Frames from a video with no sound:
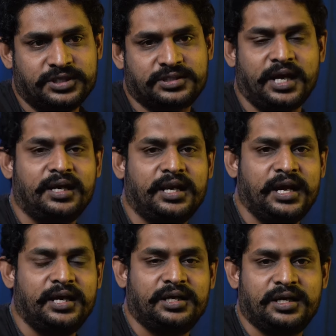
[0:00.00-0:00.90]

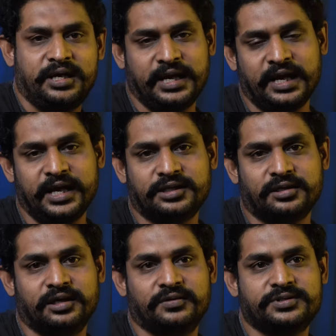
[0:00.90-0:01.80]
sunlight and a daylight
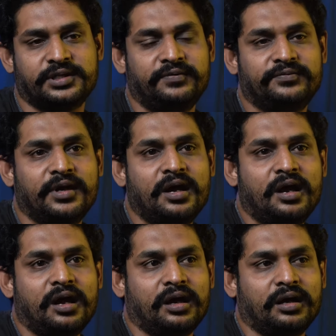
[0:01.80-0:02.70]
kind of stuff,
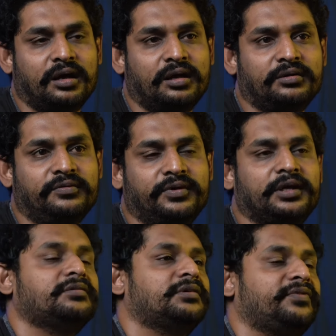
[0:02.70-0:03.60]

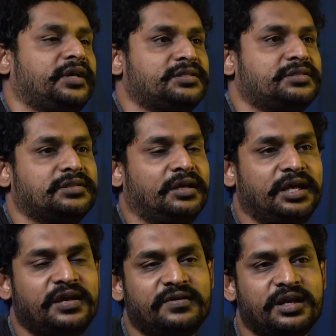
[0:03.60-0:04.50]
when it is
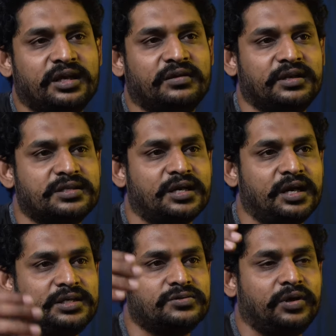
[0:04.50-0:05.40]
evening, when the
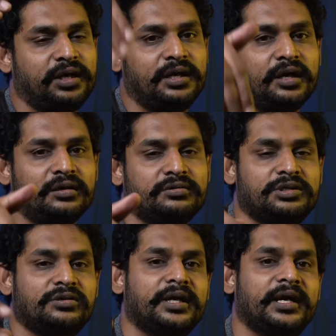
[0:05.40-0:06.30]
sun is going down,
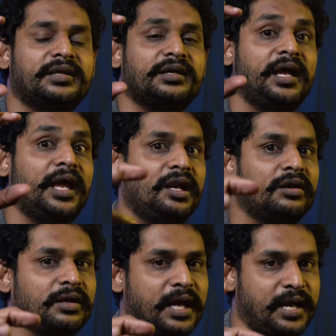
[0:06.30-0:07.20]
you'll get that
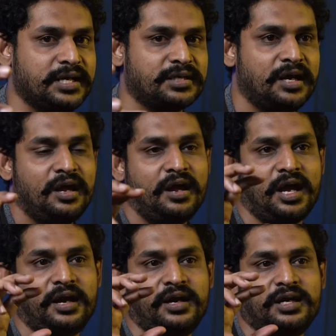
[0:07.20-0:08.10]
yellow lights,
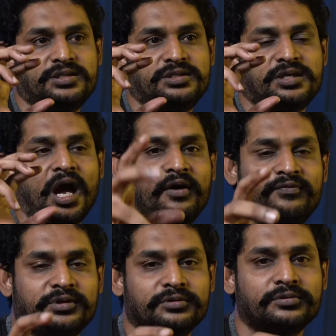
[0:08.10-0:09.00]
and it is
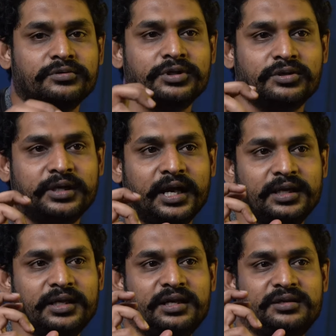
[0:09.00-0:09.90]
afternoon, you'll
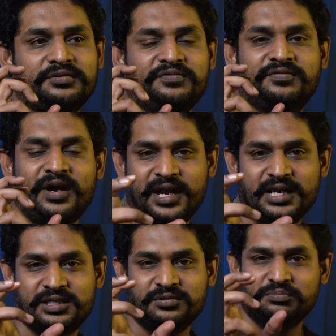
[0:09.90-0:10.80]
get that
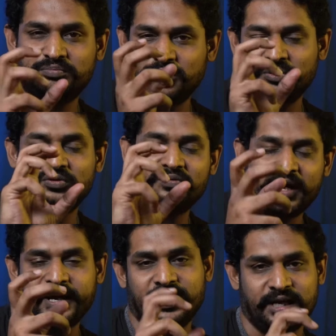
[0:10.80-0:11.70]
white, blue
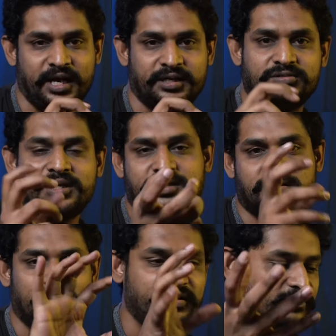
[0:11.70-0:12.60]
white light. So
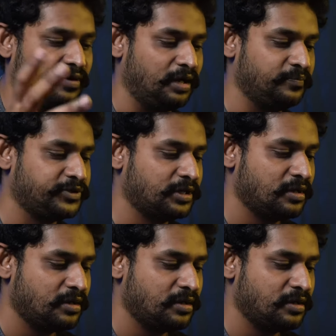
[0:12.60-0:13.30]
that's called the warmth.